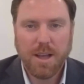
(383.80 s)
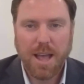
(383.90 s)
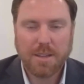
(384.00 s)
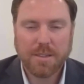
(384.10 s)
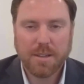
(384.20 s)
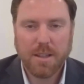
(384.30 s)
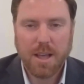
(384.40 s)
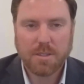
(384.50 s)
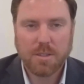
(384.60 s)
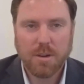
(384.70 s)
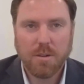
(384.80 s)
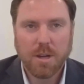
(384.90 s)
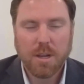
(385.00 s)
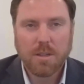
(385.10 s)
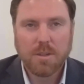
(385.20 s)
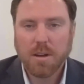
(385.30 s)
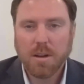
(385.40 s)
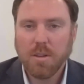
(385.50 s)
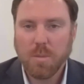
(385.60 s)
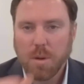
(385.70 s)
asset class. So talk
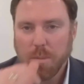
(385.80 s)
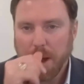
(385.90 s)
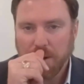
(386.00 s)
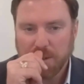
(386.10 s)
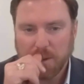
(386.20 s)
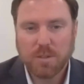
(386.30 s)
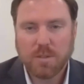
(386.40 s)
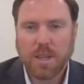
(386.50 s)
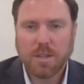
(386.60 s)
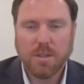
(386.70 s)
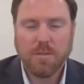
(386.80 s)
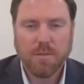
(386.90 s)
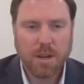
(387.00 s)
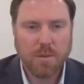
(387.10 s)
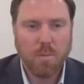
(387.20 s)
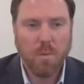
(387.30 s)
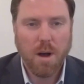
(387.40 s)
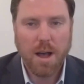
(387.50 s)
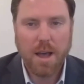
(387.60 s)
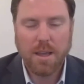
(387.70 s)
a little bit about diversification and frankly
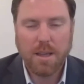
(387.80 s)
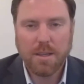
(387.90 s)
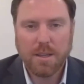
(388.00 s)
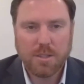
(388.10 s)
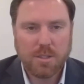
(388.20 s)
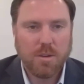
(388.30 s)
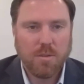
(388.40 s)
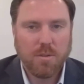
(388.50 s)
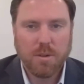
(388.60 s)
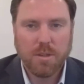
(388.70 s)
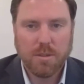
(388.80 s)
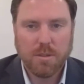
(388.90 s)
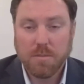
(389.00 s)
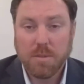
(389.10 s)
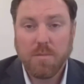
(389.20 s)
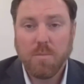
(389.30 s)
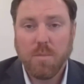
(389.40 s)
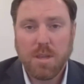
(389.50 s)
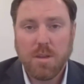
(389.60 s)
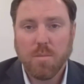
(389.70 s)
why it's so critical, even
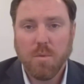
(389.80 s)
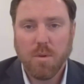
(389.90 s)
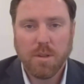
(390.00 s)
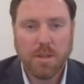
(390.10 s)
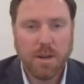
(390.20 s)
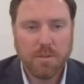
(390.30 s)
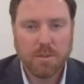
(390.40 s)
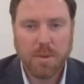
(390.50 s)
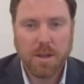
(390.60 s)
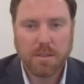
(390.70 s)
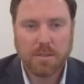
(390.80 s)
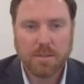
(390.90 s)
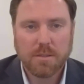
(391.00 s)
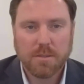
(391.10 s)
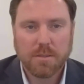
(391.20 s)
here more than other spots.